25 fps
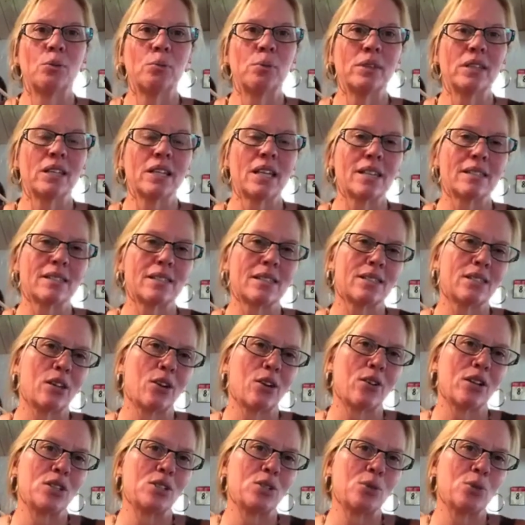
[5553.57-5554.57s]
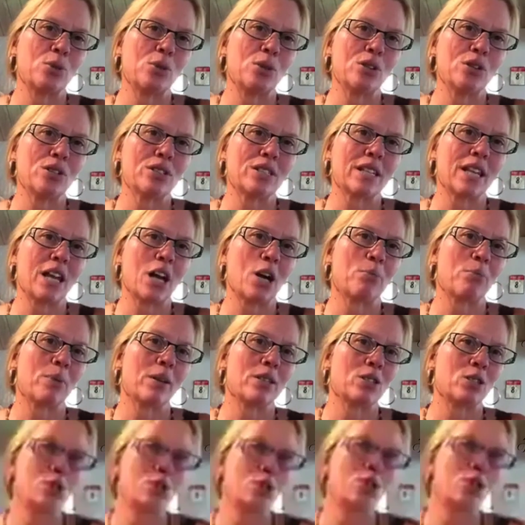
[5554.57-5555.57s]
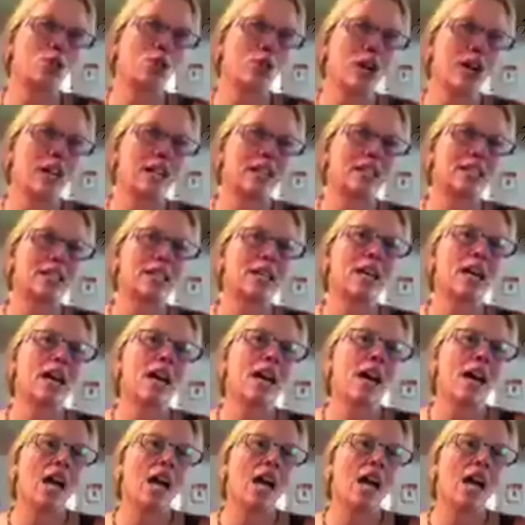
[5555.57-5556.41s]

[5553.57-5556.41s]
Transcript: open the necessary doors and help us to find